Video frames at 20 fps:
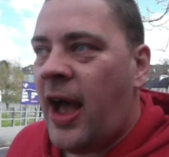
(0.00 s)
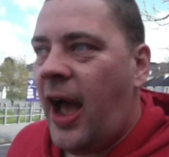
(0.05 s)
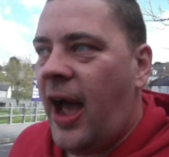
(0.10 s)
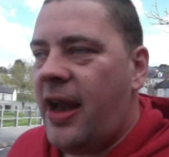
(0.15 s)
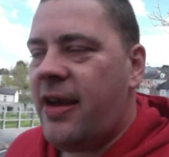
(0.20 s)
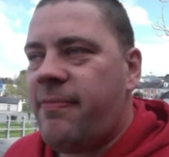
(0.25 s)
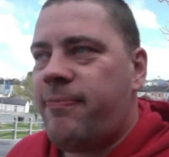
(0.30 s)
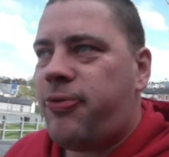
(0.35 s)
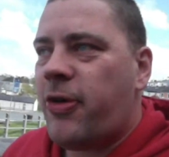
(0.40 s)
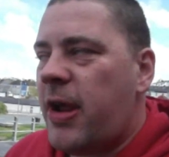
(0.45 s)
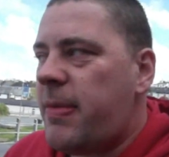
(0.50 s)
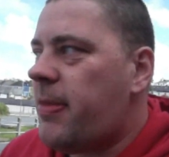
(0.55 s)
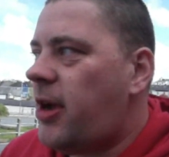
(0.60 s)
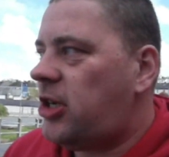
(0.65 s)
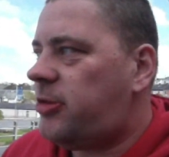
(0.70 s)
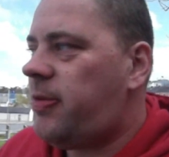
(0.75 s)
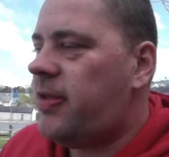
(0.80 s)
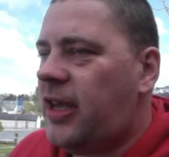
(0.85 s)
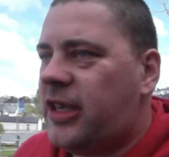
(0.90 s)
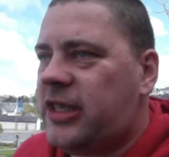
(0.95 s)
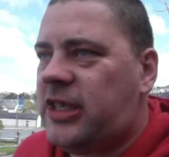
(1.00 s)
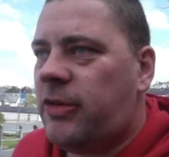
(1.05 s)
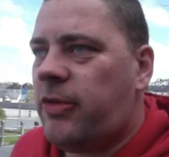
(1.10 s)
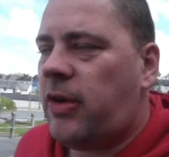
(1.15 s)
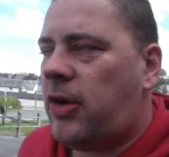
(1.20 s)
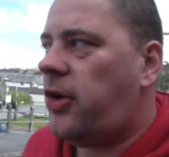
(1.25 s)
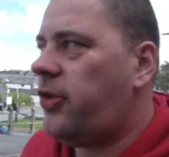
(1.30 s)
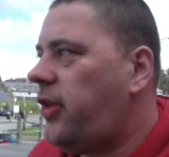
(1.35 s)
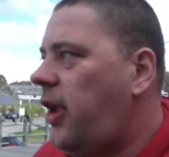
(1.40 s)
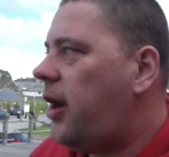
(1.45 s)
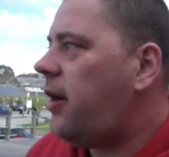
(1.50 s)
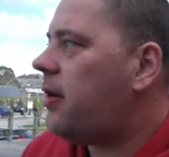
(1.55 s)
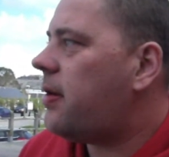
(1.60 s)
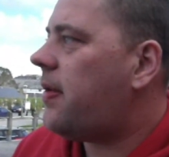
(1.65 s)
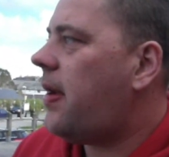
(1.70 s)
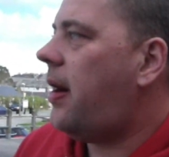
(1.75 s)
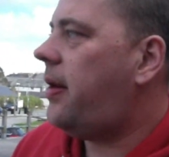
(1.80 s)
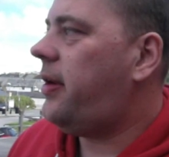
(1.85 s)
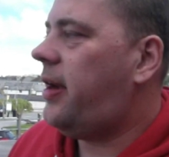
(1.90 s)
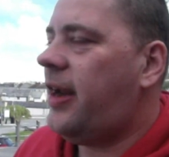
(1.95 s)
And pretty much, mate, that's how it got known
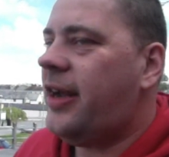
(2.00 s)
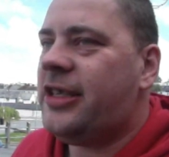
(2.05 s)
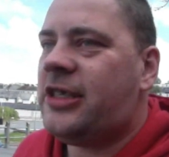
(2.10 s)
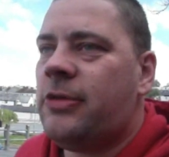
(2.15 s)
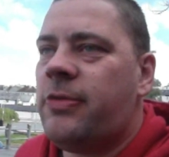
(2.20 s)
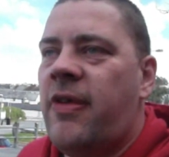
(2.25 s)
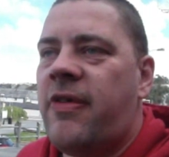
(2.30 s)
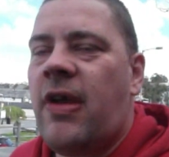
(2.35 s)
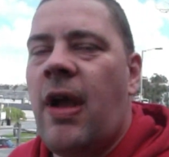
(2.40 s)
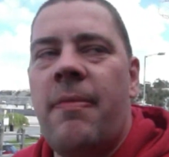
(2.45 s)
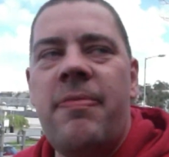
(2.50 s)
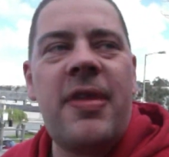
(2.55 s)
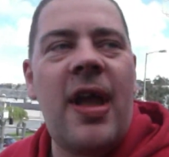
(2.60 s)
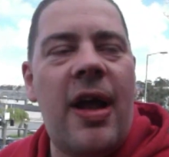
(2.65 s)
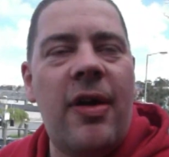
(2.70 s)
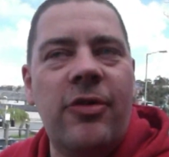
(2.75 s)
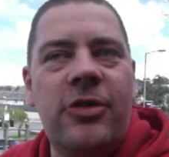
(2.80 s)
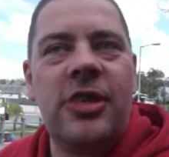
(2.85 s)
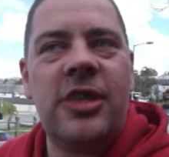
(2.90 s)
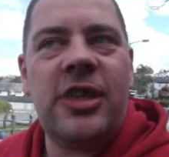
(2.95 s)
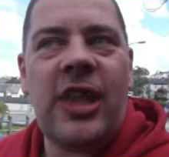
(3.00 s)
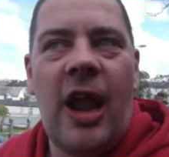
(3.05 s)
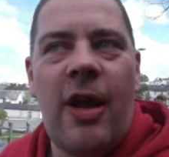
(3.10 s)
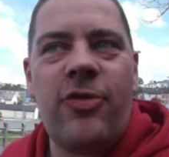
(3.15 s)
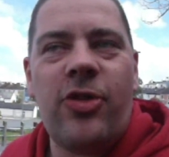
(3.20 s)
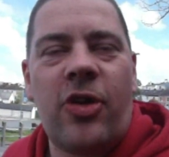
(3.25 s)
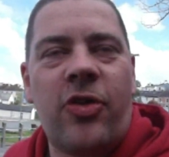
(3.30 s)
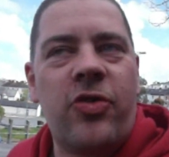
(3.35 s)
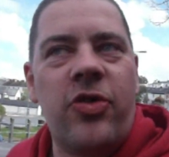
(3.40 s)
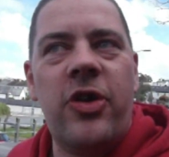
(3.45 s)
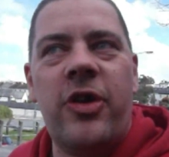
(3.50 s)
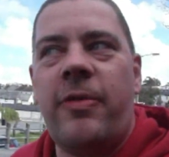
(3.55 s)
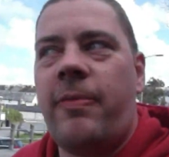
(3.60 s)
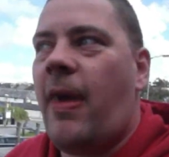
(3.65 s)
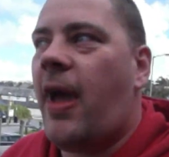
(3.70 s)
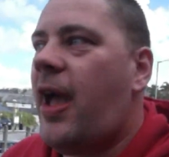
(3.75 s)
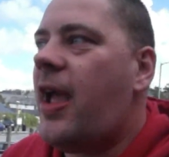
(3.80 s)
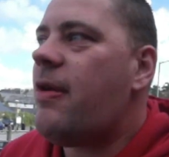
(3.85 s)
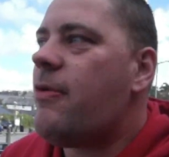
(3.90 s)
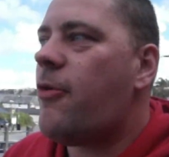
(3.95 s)
around here. So we've come down to the day of the crew,
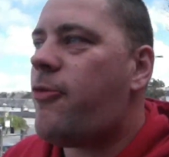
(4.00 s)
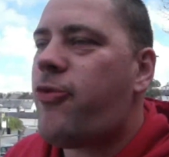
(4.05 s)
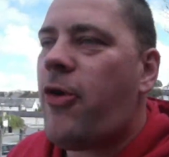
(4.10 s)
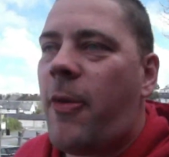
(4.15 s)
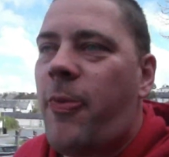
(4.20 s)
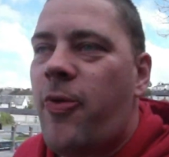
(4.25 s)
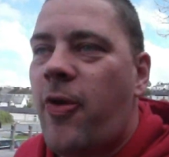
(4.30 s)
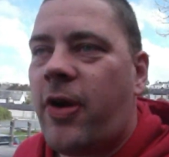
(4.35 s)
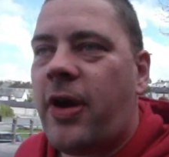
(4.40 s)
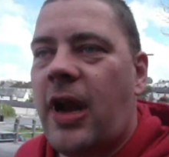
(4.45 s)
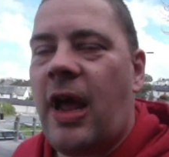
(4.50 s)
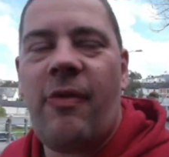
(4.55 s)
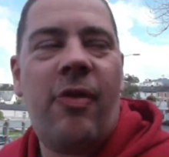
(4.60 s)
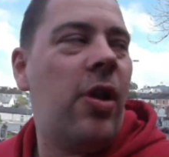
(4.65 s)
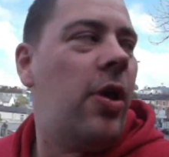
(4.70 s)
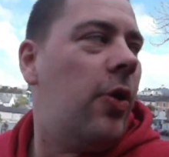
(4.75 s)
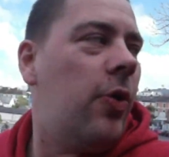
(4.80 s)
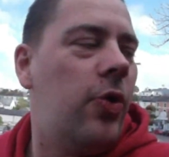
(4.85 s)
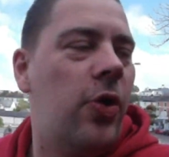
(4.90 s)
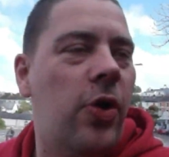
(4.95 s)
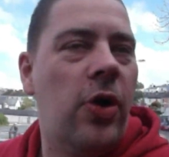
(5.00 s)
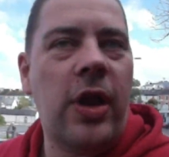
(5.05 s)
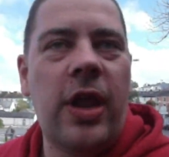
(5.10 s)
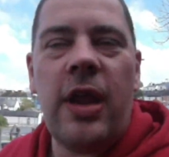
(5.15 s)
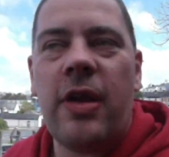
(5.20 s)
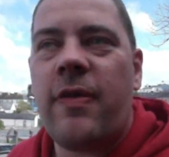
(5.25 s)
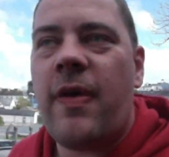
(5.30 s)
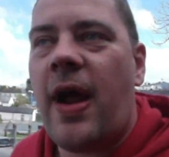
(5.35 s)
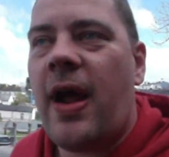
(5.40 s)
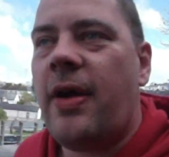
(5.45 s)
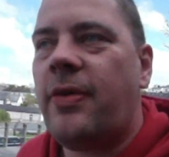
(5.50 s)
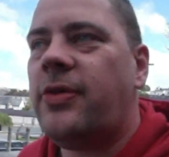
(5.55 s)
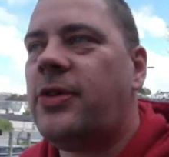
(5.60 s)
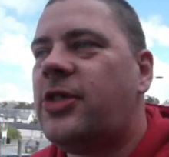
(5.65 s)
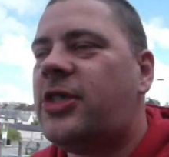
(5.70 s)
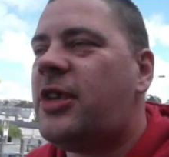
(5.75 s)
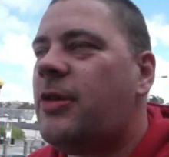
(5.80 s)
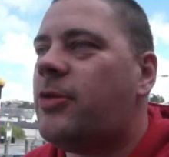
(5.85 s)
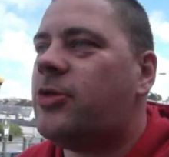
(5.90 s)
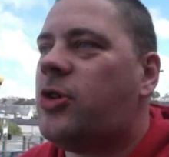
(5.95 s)
mate. We're proper going to have a little look here around
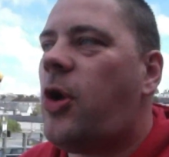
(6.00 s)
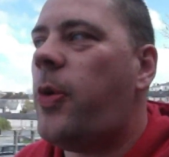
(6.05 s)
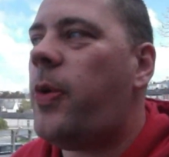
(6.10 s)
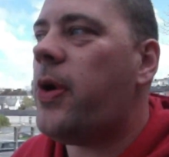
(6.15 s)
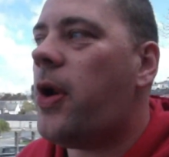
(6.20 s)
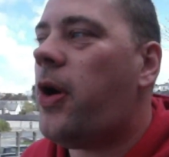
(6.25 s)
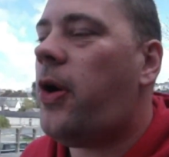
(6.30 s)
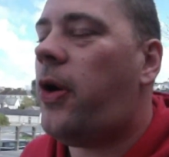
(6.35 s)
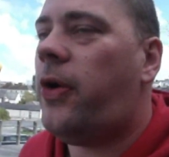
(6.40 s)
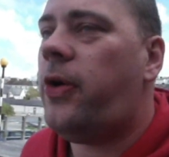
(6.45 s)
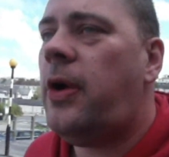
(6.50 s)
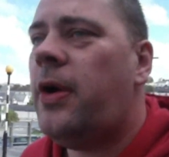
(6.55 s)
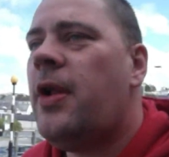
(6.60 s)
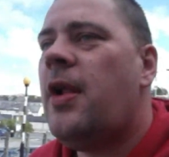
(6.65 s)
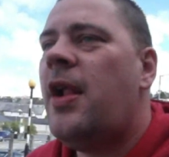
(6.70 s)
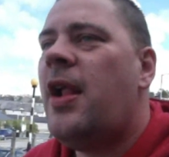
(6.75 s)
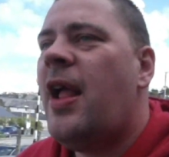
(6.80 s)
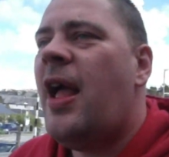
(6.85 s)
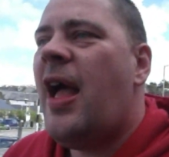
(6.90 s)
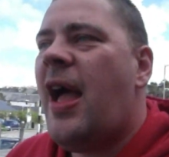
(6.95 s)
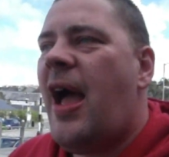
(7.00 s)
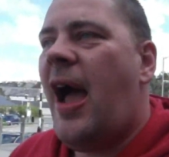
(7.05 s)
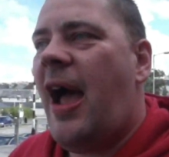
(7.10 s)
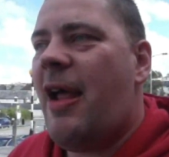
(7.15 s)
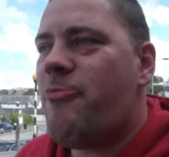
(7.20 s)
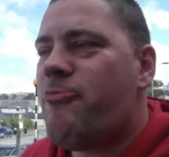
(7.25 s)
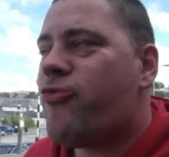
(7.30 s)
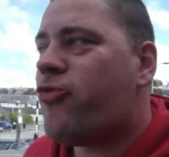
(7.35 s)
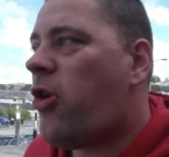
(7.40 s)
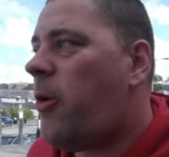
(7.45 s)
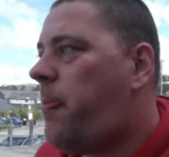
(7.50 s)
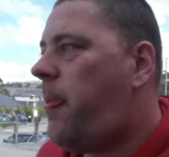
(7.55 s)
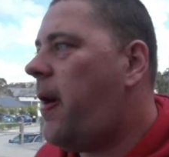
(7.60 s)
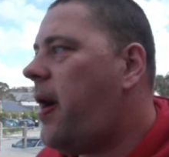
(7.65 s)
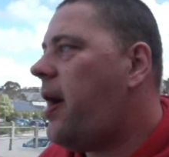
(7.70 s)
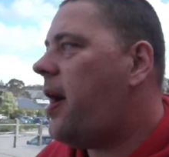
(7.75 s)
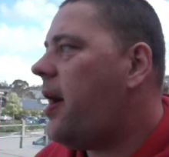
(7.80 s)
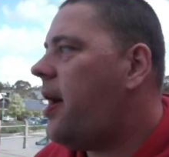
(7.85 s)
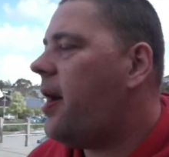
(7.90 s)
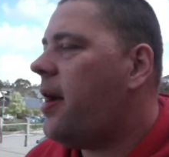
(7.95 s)
and see what's going on. And
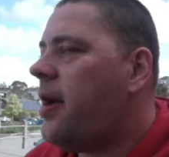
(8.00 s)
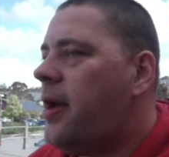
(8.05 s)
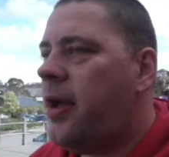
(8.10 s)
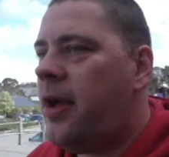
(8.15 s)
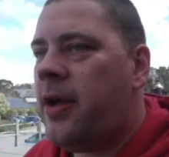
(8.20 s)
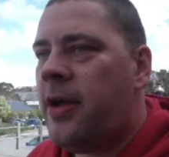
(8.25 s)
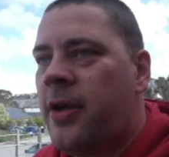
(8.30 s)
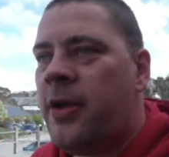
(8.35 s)
proper